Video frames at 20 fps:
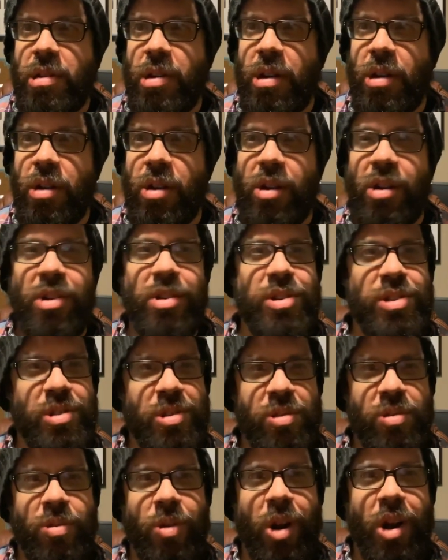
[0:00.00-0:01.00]
of hers
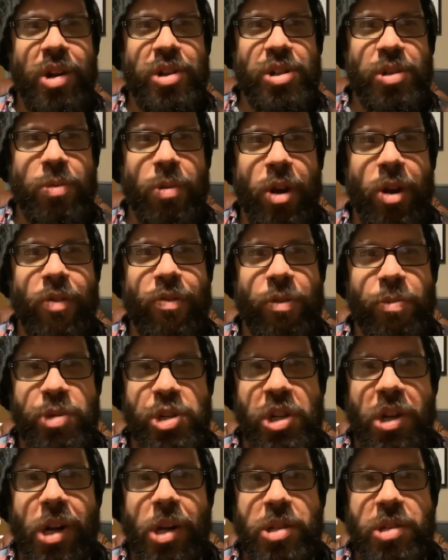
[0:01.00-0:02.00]
who graduated from
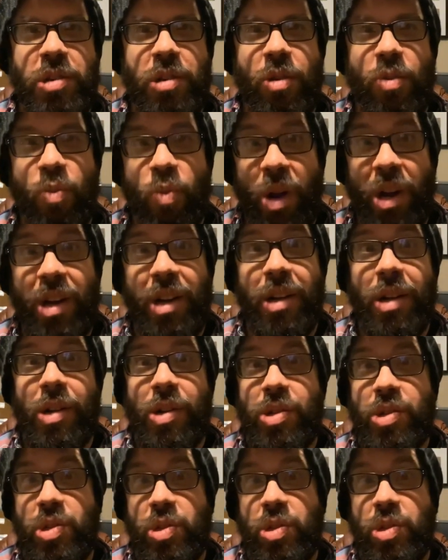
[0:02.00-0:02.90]
Johnson and Wales,